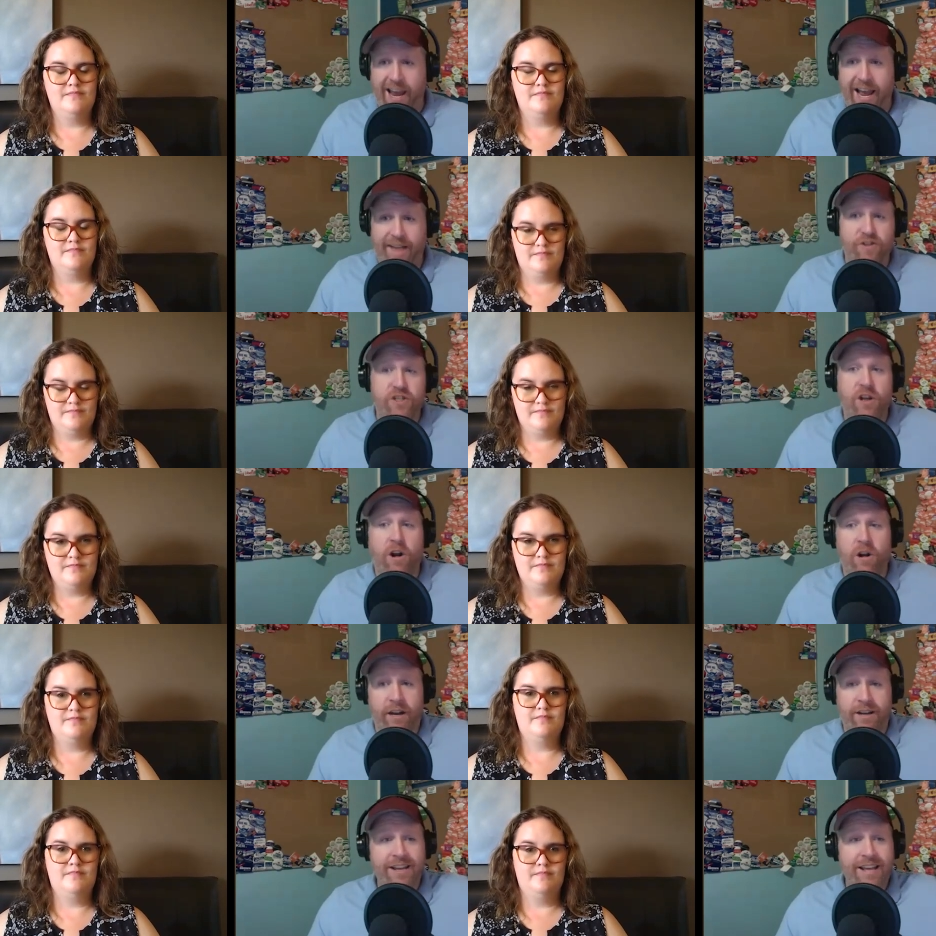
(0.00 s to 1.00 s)
Speaker 1: have
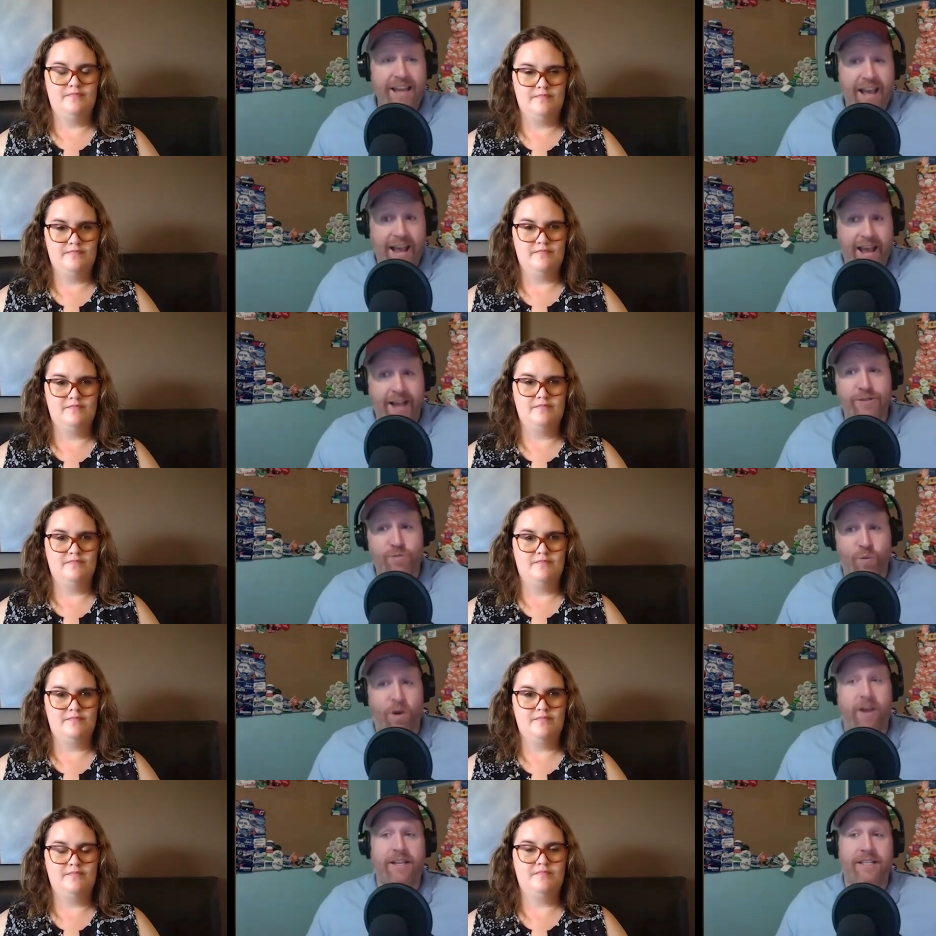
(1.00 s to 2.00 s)
started X, Y,
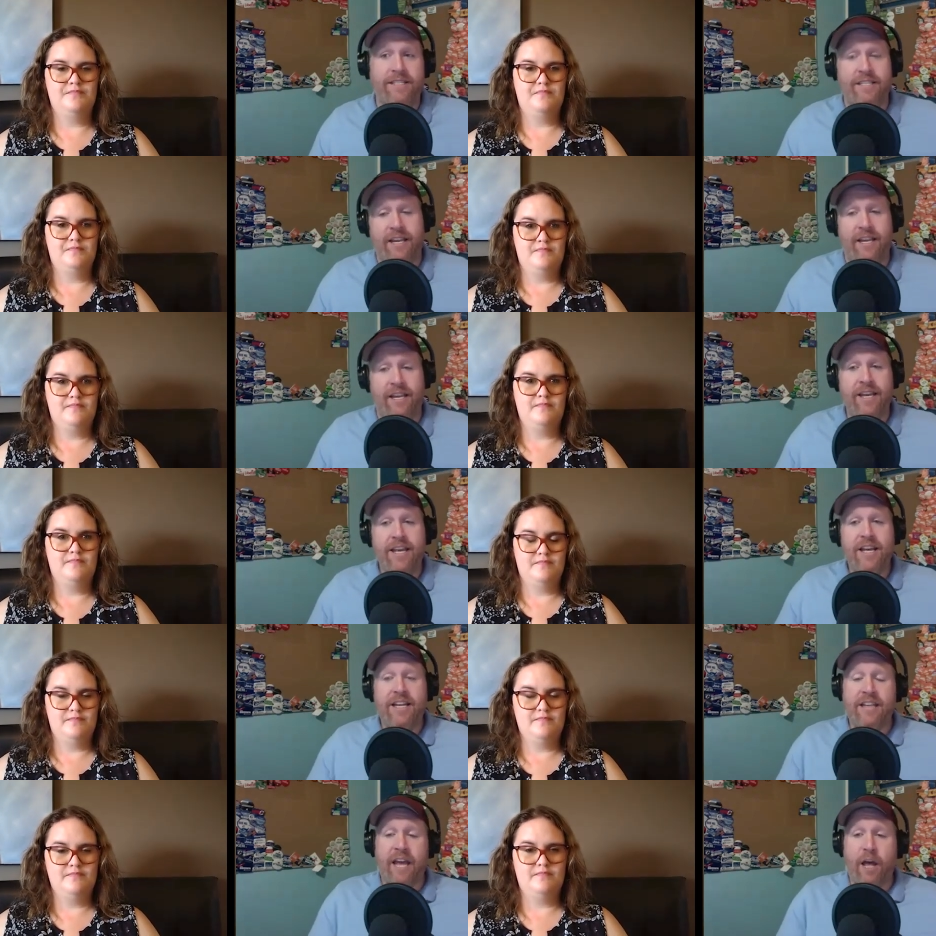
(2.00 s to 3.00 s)
and Z
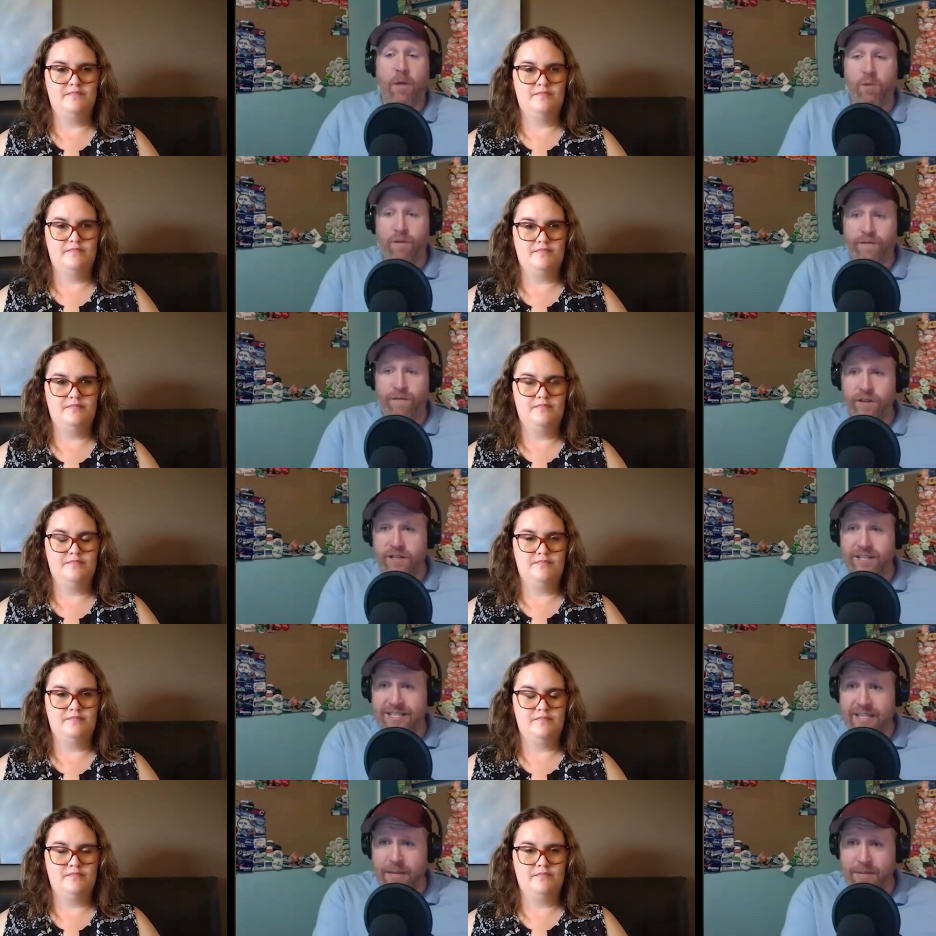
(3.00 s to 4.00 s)
to help move the
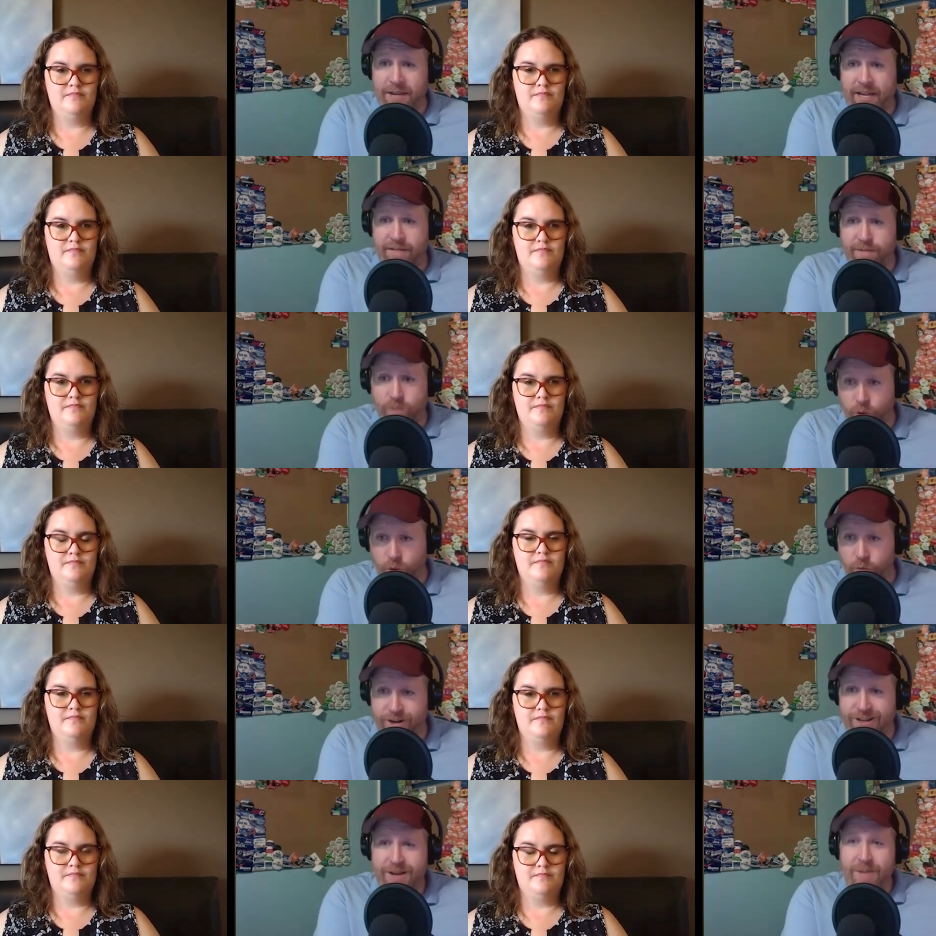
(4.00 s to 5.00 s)
CBE forward,
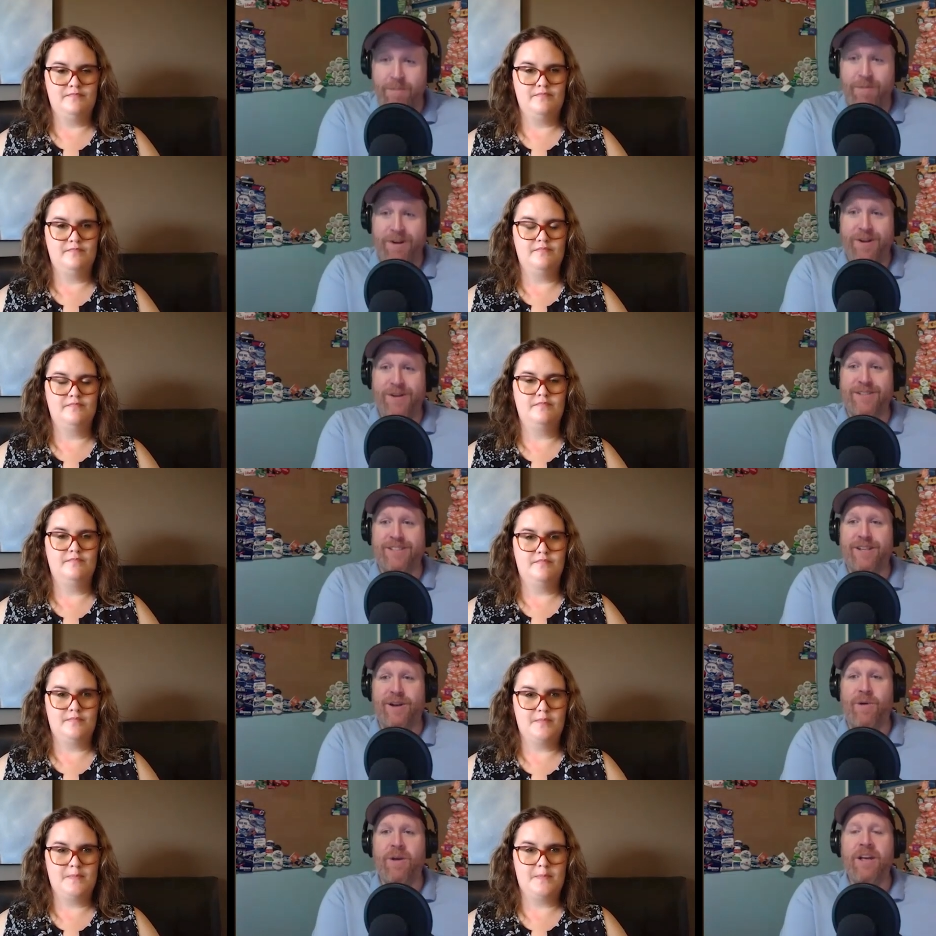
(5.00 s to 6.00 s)
but
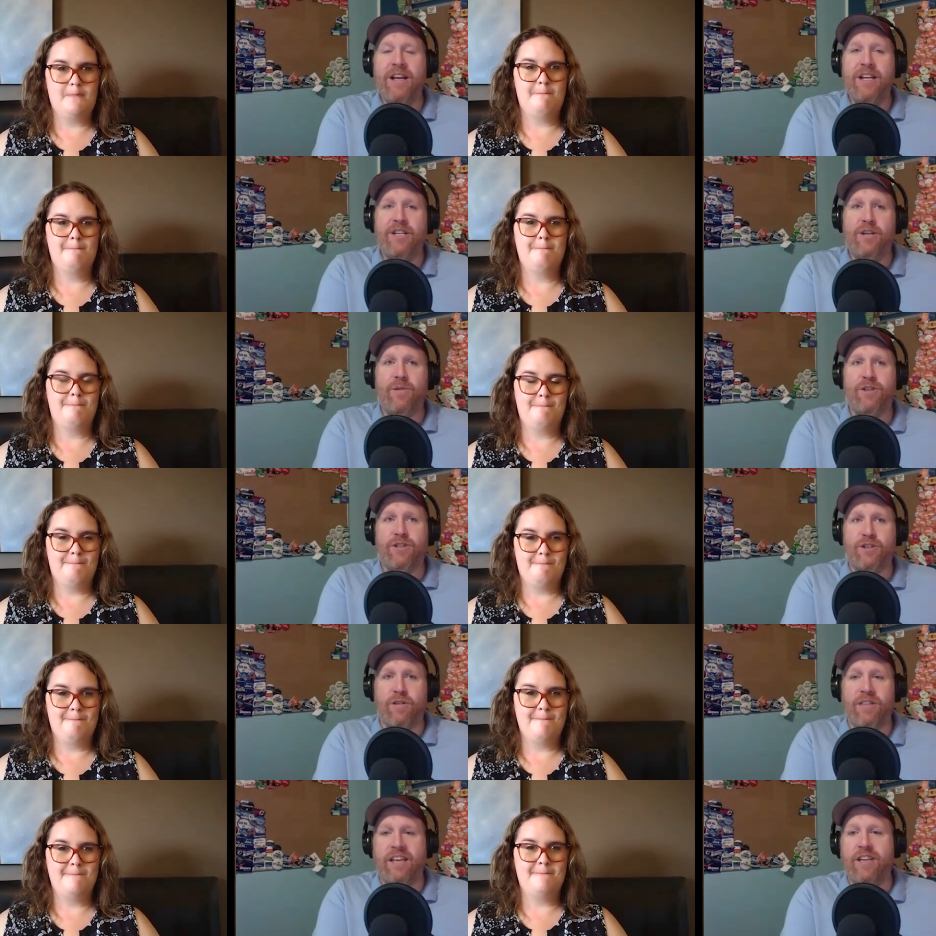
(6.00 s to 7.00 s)
also to ensure
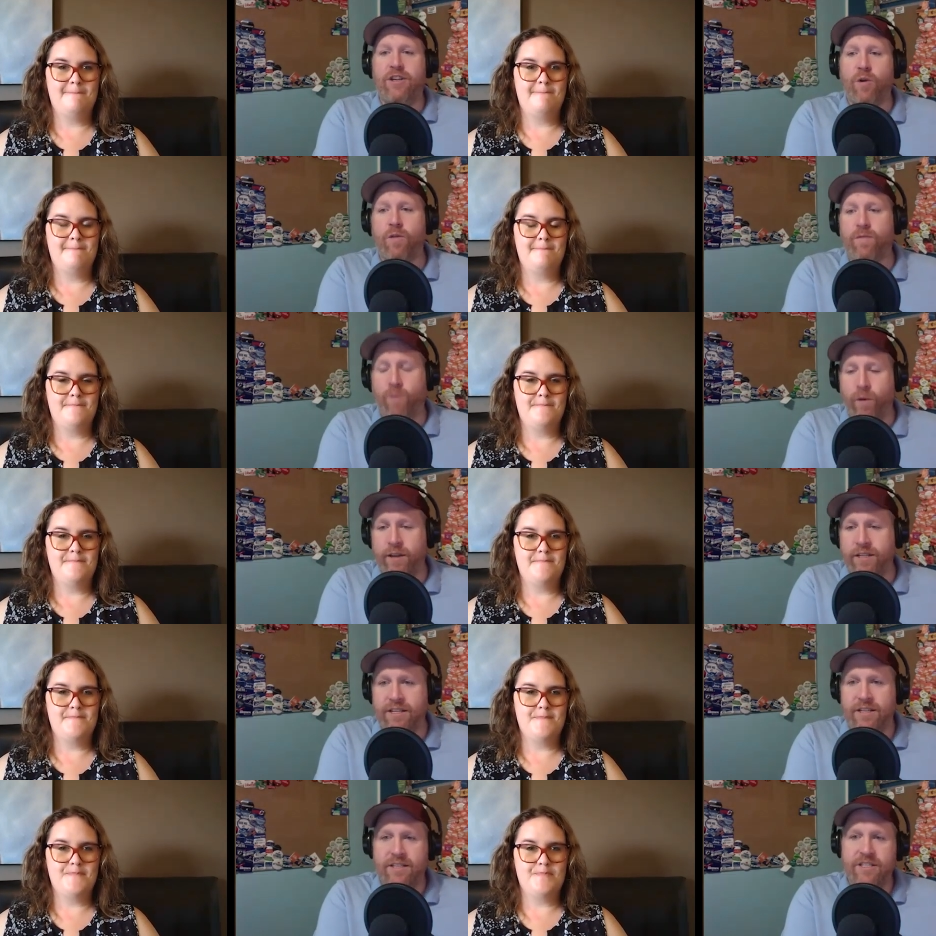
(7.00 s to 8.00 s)
that your
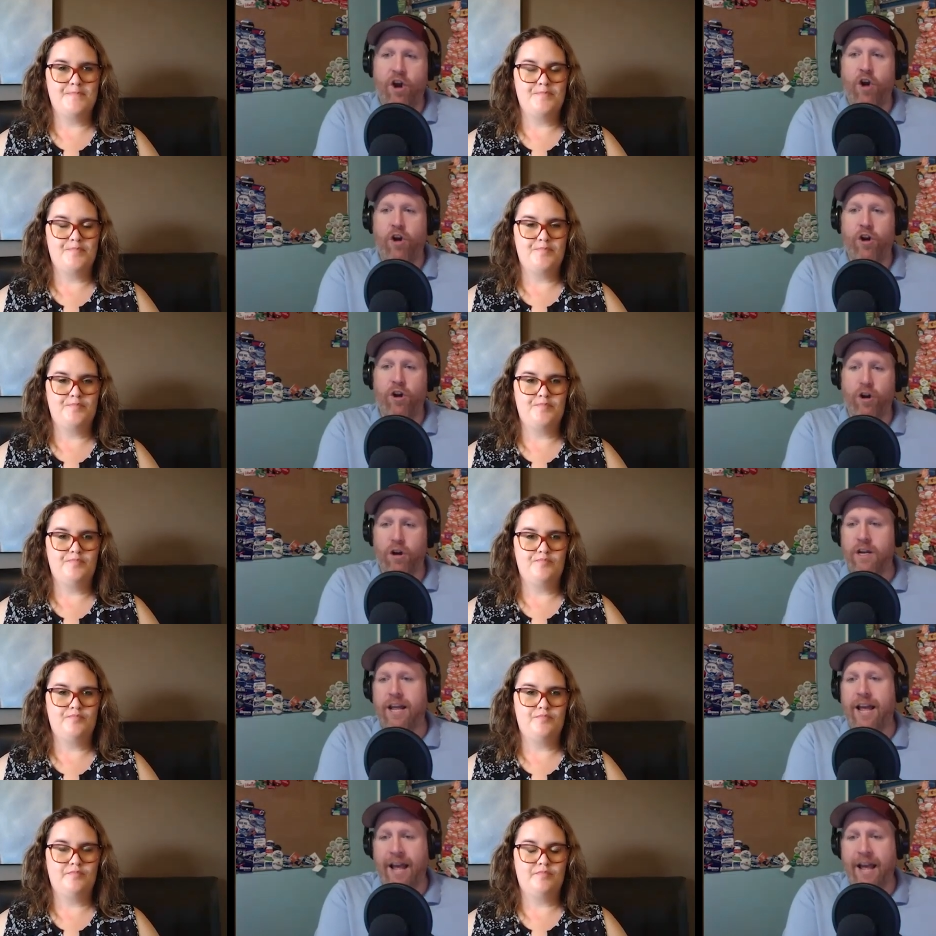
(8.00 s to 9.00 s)
voices are heard
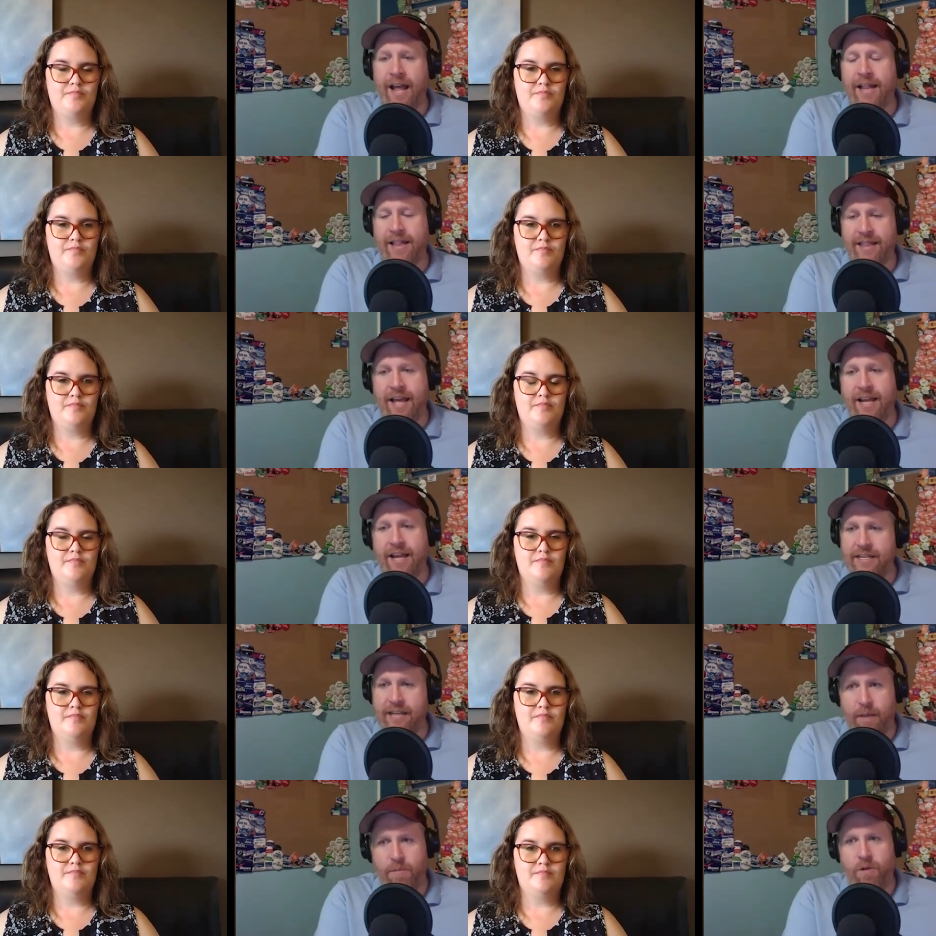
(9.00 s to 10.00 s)
at that
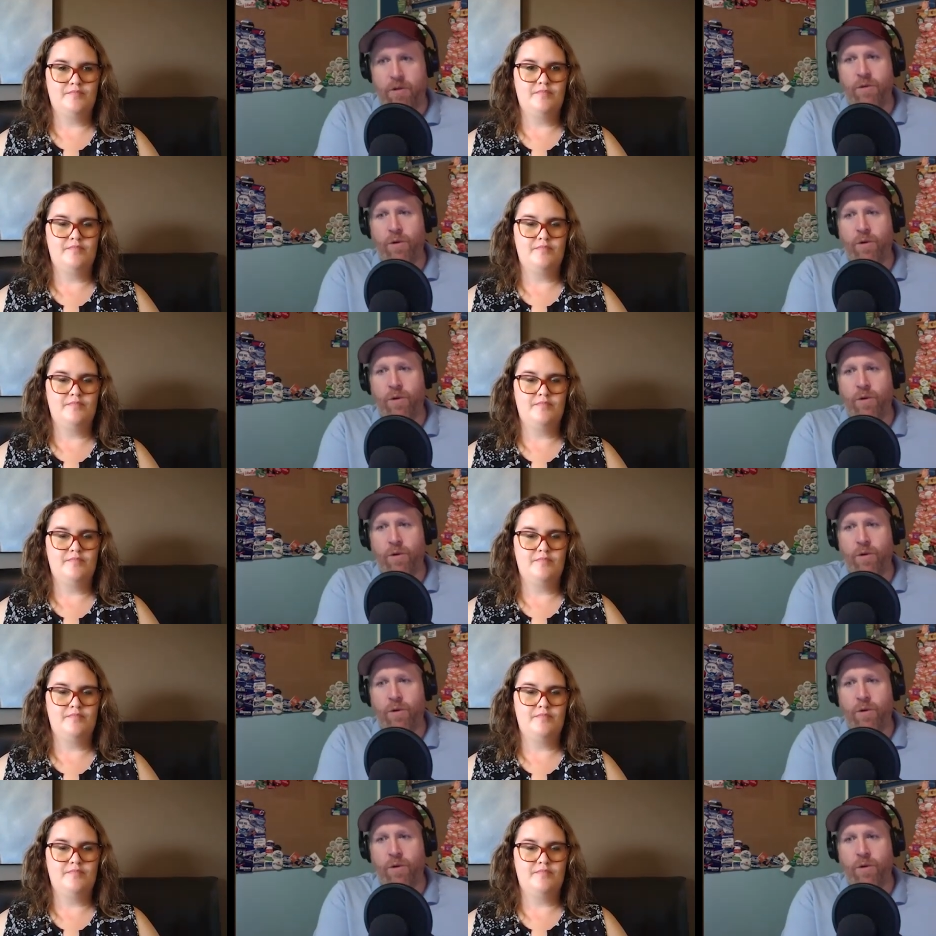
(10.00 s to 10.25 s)
table.